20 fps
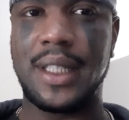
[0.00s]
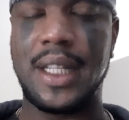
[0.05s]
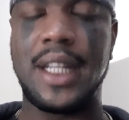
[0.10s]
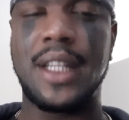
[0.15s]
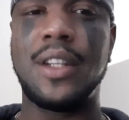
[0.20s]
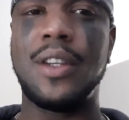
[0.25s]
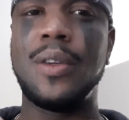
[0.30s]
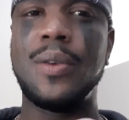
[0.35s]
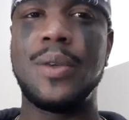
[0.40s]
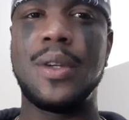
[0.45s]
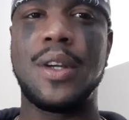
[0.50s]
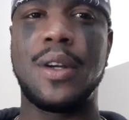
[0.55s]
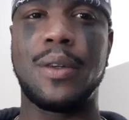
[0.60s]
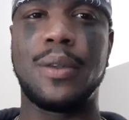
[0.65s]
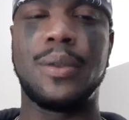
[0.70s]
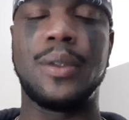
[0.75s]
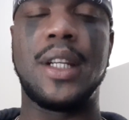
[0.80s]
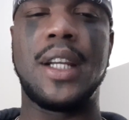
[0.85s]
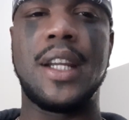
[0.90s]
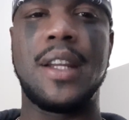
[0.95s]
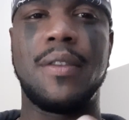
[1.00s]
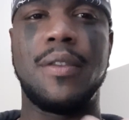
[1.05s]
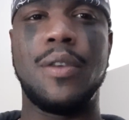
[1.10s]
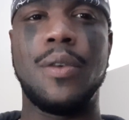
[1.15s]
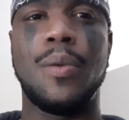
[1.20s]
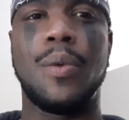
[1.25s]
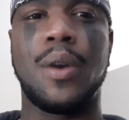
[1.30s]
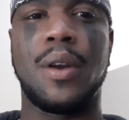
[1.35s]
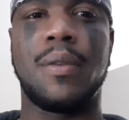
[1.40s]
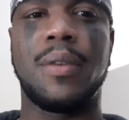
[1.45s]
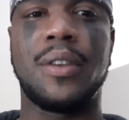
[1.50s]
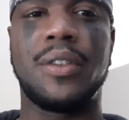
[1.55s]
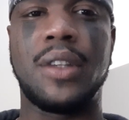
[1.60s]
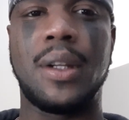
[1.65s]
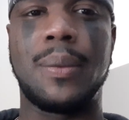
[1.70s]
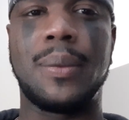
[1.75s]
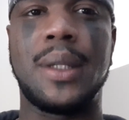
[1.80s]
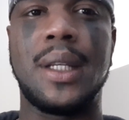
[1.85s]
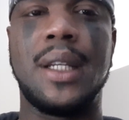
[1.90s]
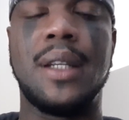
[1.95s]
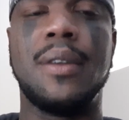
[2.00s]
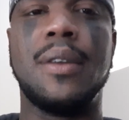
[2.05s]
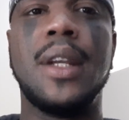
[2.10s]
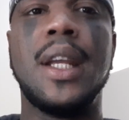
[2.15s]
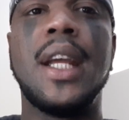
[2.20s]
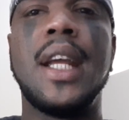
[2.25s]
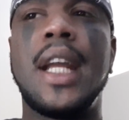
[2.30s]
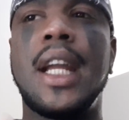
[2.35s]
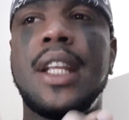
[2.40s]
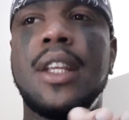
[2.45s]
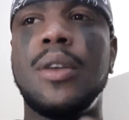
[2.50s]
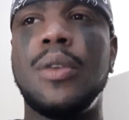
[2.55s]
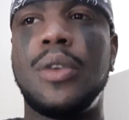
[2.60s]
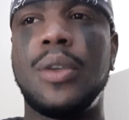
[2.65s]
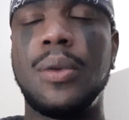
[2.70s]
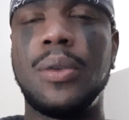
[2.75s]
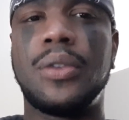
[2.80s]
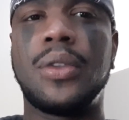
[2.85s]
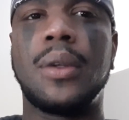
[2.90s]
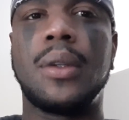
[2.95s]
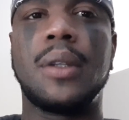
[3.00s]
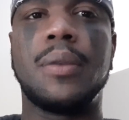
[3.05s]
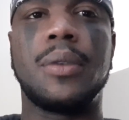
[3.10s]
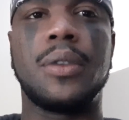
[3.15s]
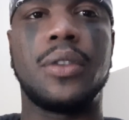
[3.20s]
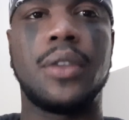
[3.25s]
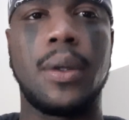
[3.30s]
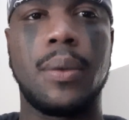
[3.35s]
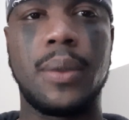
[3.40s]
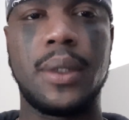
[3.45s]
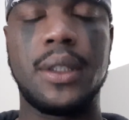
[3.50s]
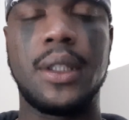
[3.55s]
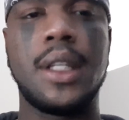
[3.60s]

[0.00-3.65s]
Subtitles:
and you know that if you work for something and you do something for someone,